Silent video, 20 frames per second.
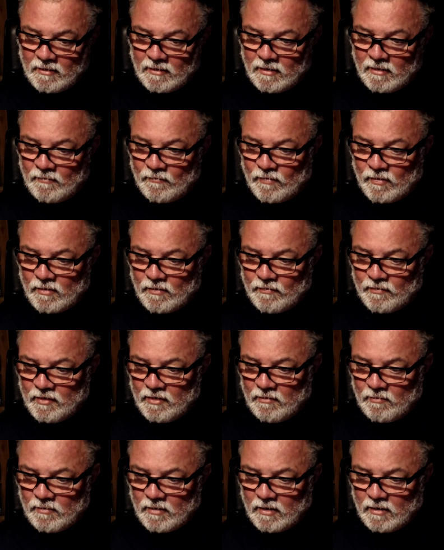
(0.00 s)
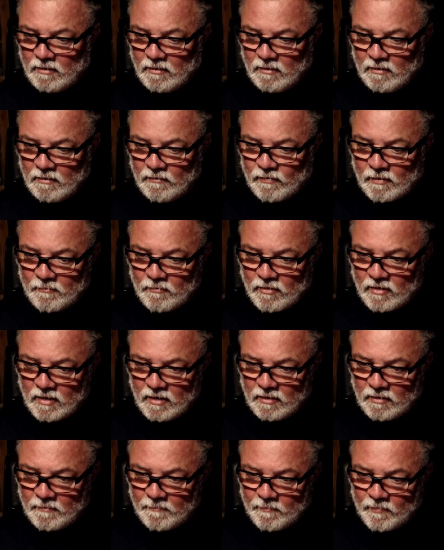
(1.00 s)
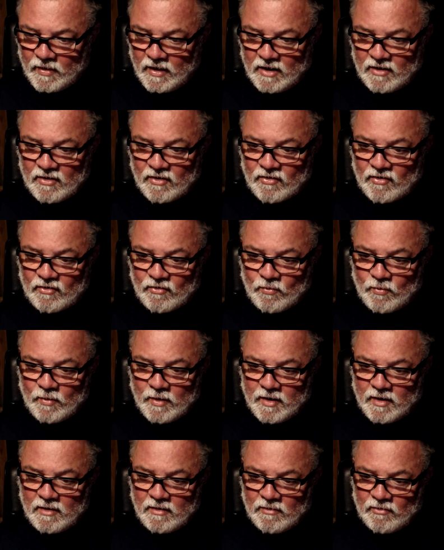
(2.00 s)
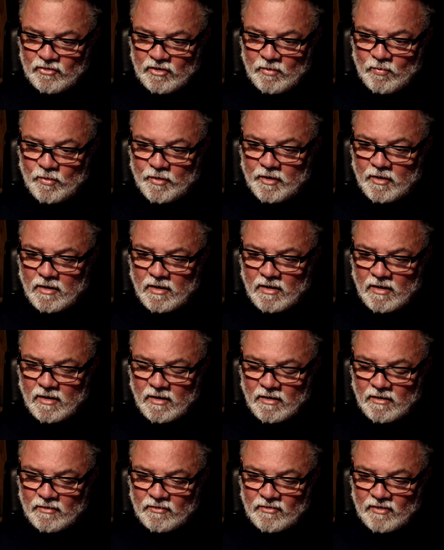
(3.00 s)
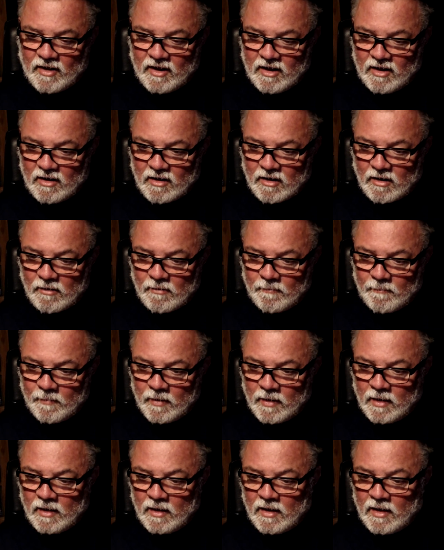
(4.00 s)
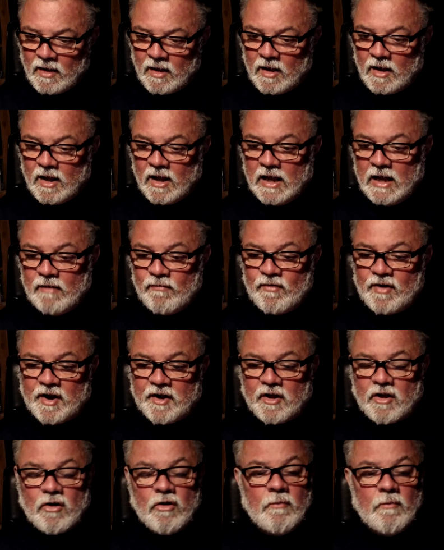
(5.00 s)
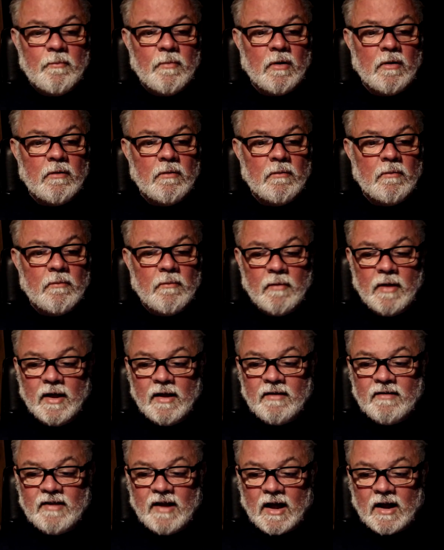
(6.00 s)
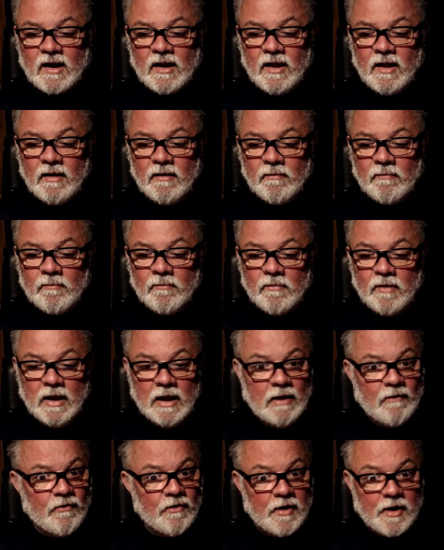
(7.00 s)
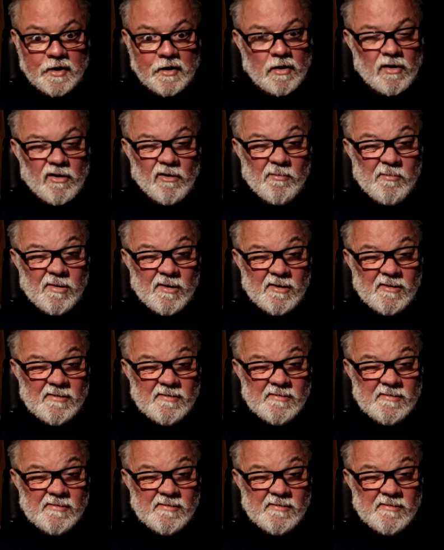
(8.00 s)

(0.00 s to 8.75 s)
Involved, didn't we? If I'm right. Edith is a winner. She won our hearts. There you go. Even had a clumber. Exactly. Even had a clumber.